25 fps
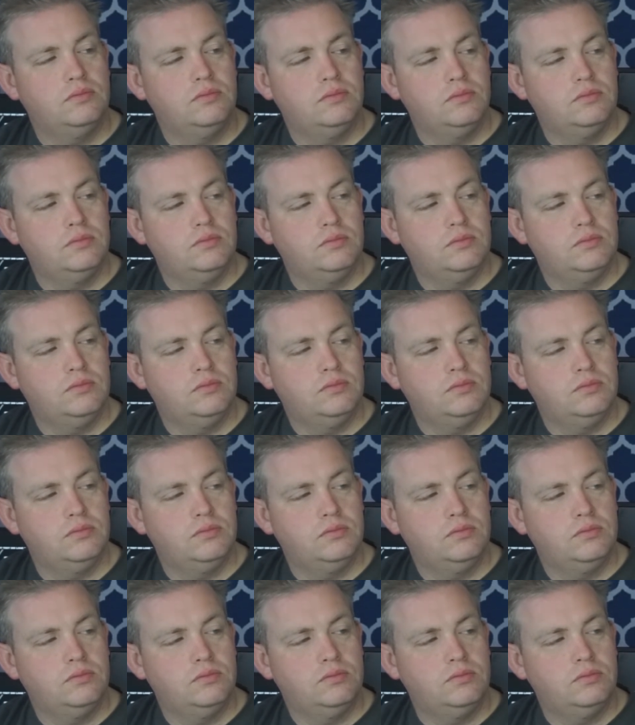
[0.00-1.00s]

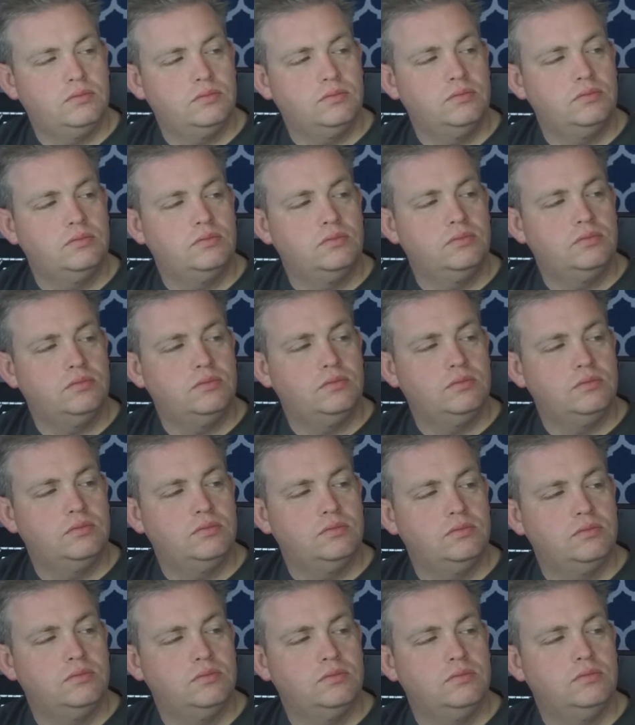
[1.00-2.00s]

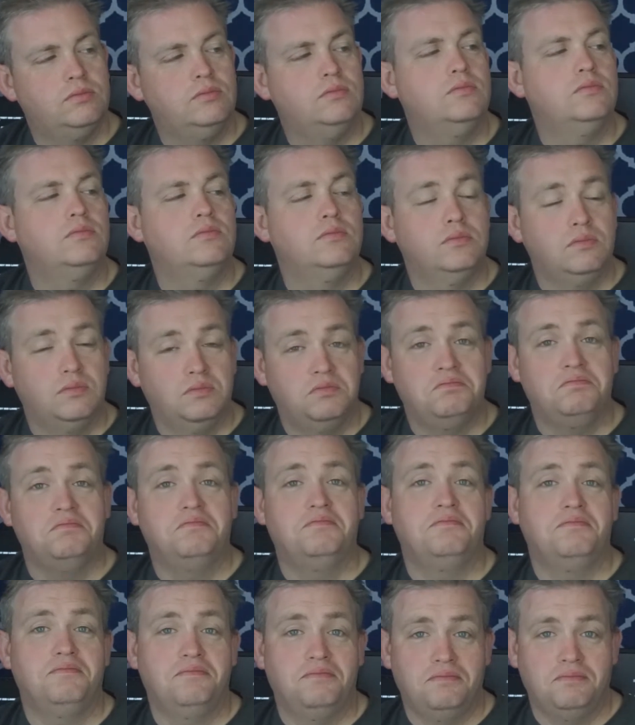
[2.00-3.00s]

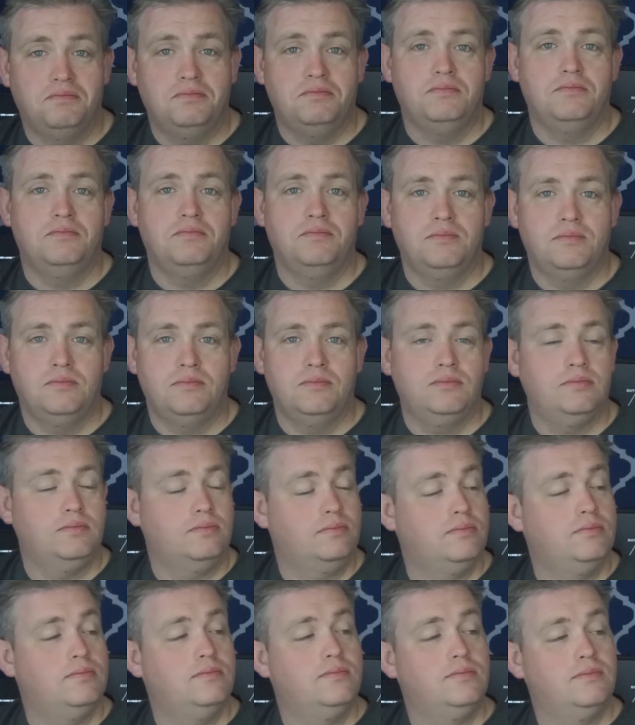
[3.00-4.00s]

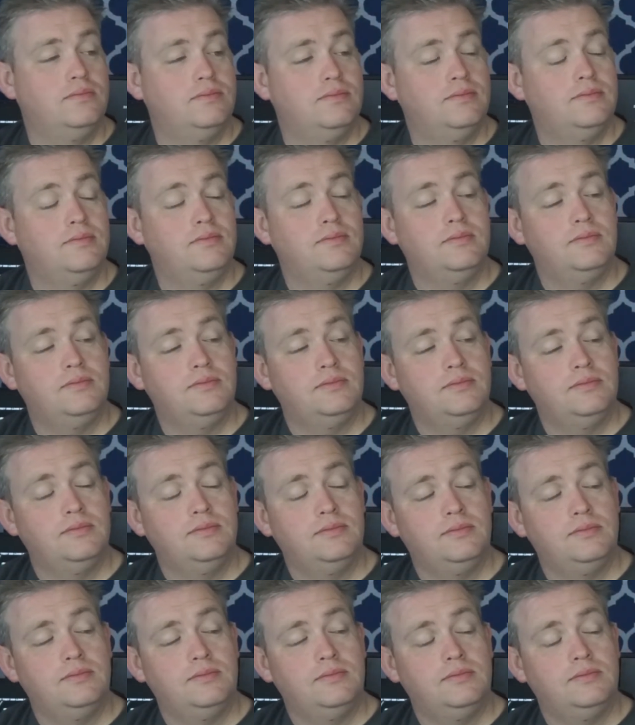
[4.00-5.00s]

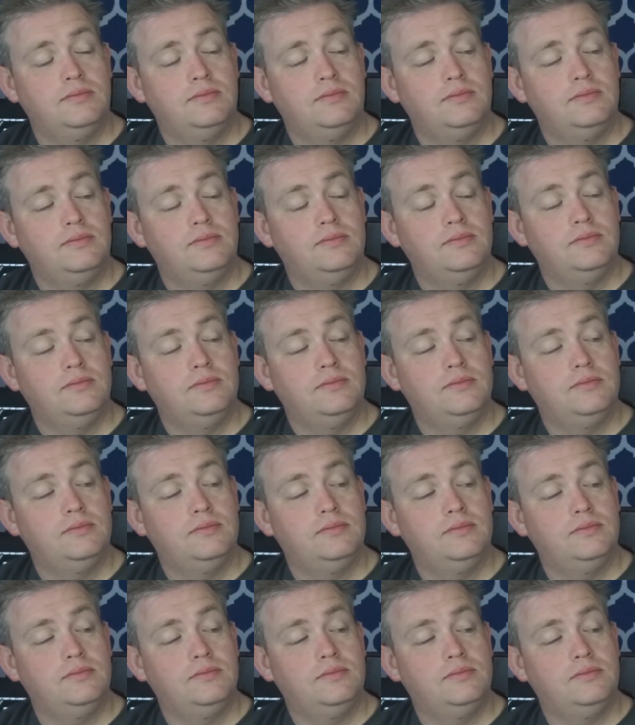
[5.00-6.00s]
[no speech]